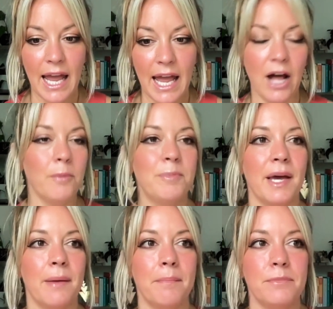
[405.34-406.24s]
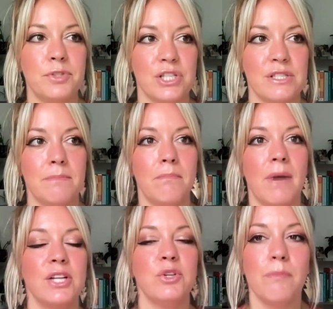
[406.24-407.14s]
help them just
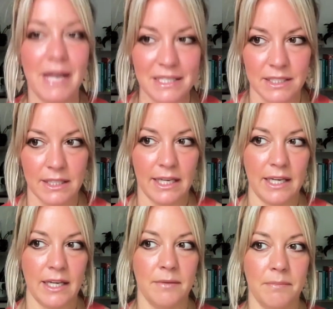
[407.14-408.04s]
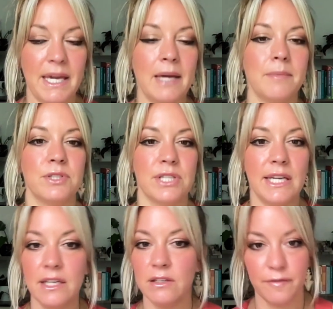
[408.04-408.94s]
monumentally be able to
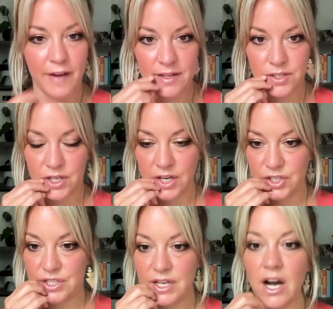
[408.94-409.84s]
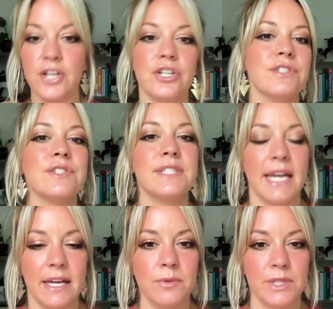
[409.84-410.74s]
heal faster and just
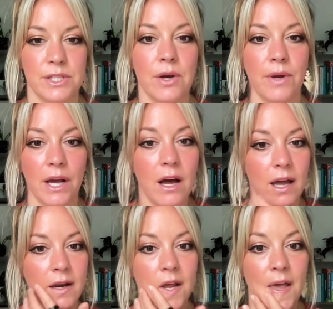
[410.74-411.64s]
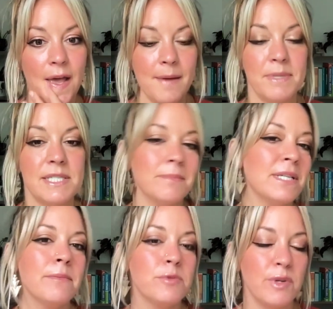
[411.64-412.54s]
understand what's going on. But
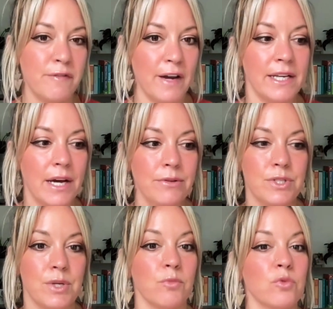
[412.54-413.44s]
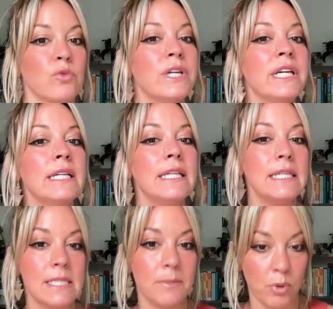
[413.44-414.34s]
sometimes we find out some really
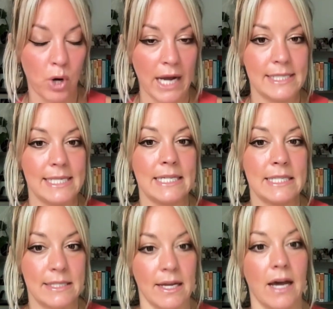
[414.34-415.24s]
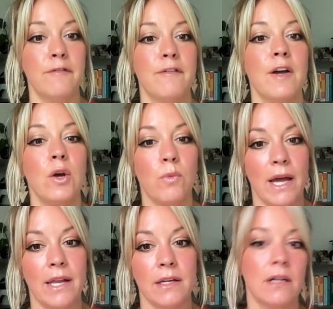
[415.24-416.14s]
surprising stuff
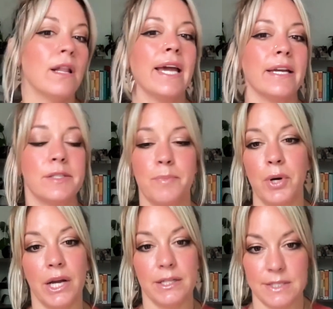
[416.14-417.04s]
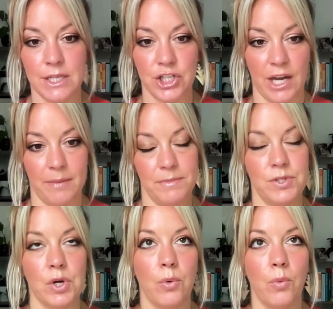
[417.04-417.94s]
when clients put on CGM.
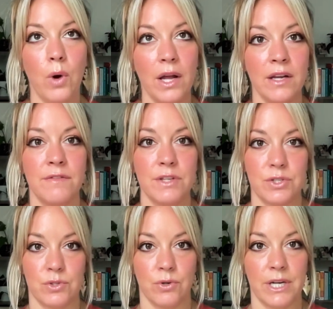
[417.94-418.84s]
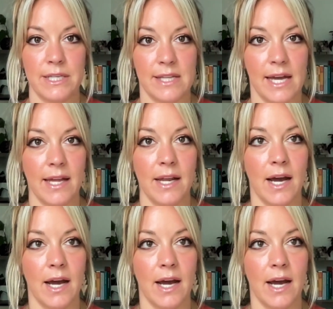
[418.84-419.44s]
So one of the stories that